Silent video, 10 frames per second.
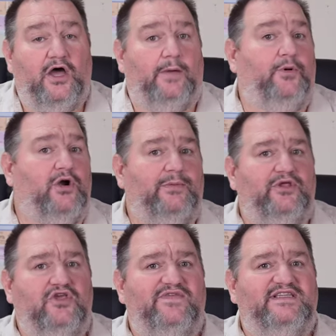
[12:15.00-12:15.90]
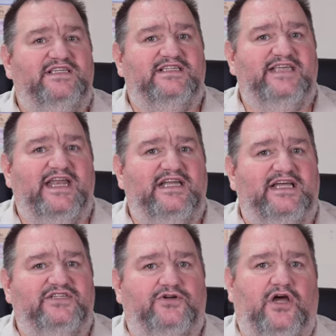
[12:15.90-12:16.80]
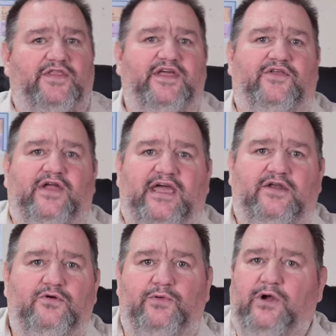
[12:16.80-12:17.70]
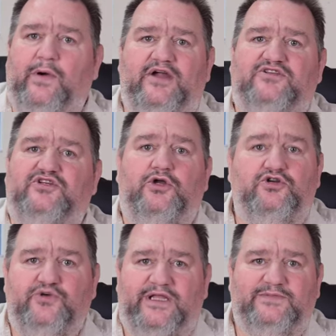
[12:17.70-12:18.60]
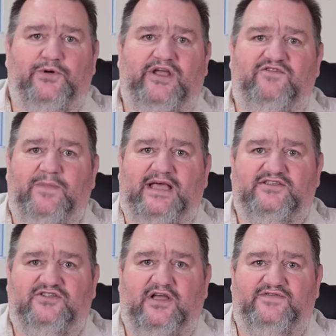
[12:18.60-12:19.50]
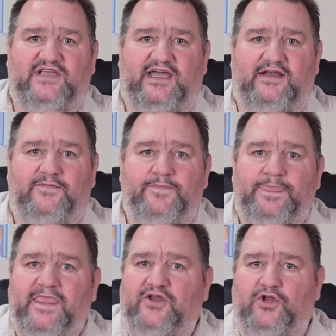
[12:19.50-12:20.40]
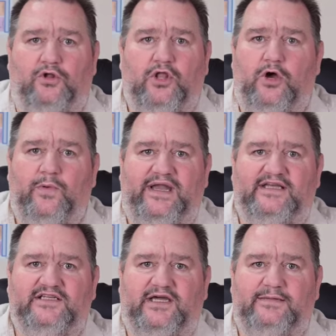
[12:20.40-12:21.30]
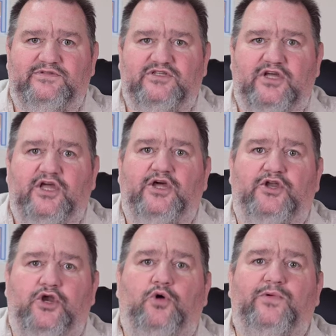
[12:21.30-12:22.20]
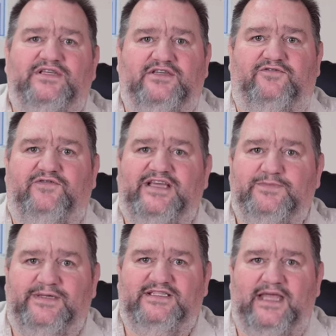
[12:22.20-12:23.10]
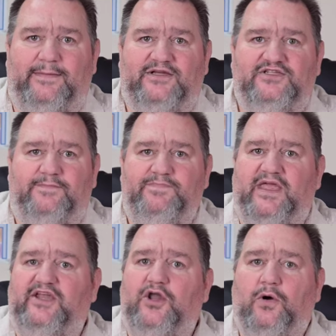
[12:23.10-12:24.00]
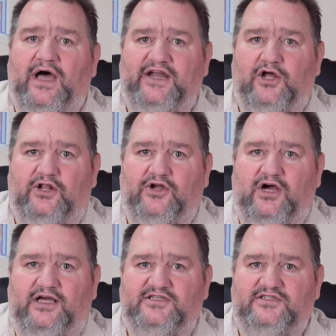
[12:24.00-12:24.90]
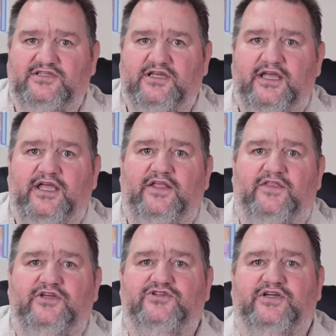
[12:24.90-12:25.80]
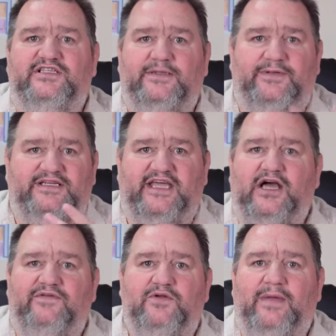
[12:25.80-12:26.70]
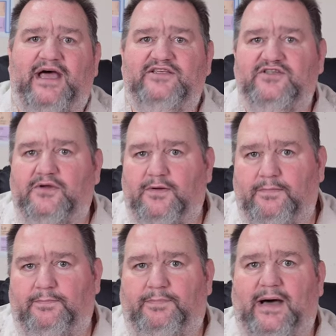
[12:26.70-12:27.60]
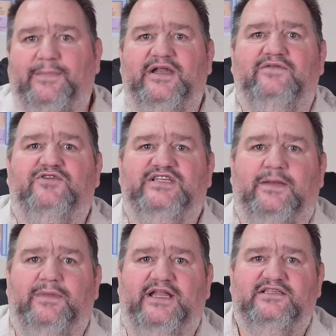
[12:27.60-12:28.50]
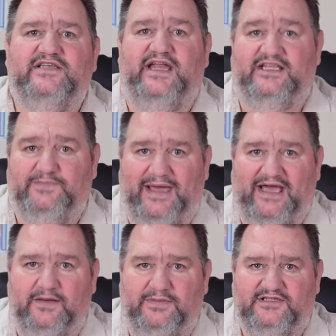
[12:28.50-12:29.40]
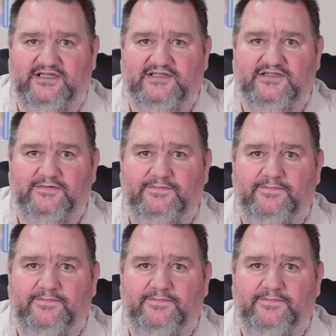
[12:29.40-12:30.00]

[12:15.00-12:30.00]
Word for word: A portable U V C sanitizer, on the other hand, requires no transporting of masks off-site, no long waiting times, no risk of facepiece damage, and no high dollar costs. The user can simply take off their mask, pop it in for ten minutes, and it's back in business.